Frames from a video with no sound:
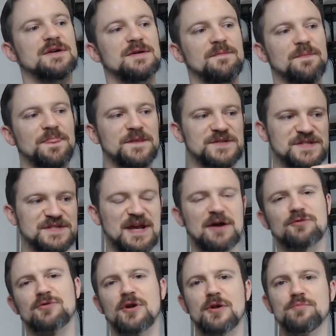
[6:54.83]

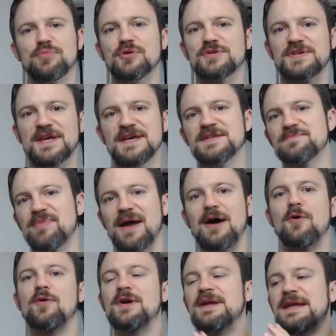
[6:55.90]
Sauron puts his
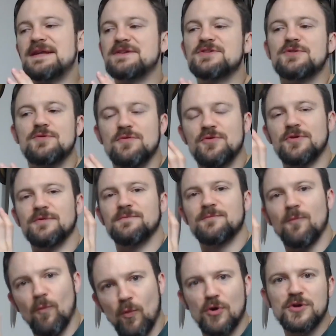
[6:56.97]
power into the
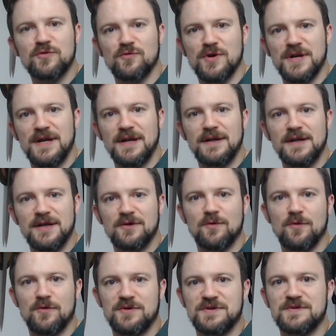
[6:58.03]
One Ring in order
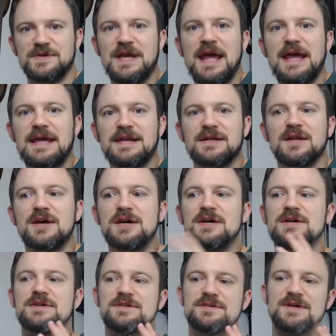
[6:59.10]
to gain
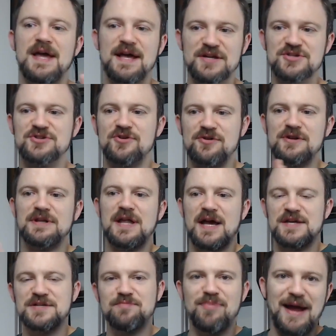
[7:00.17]

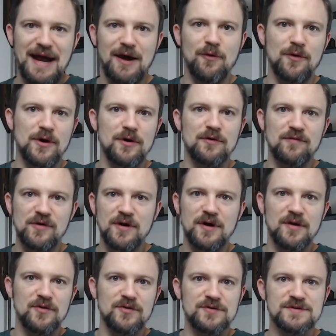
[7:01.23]
externalized power over
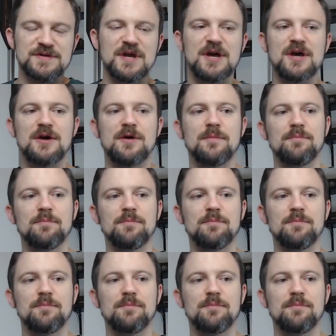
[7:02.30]
others, but